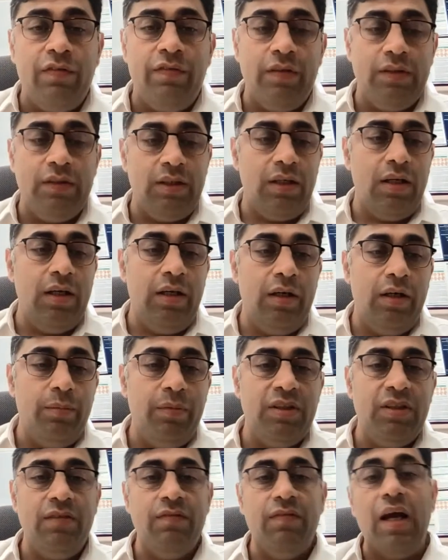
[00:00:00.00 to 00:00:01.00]
of physical
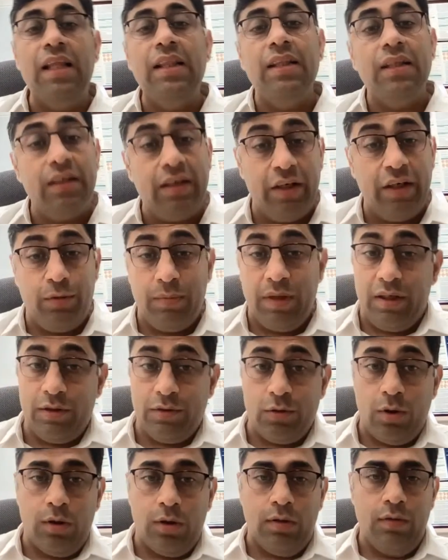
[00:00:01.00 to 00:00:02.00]
intimacy while the treatment
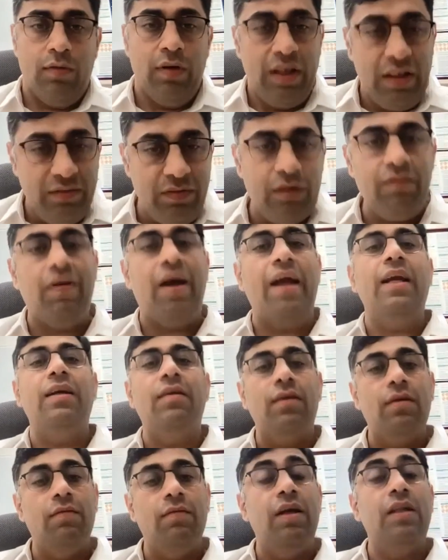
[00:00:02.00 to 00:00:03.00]
is on, even
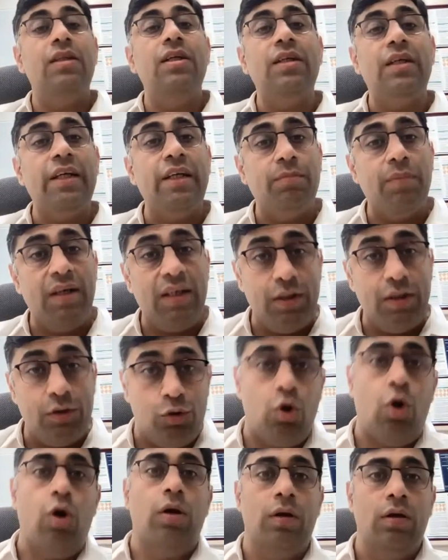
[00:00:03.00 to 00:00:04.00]
when the treatment
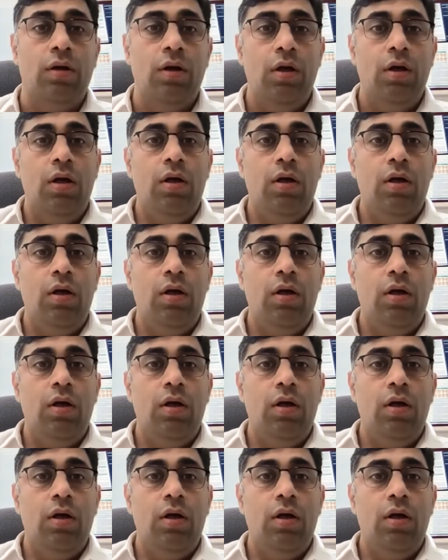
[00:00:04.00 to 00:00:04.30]
is on.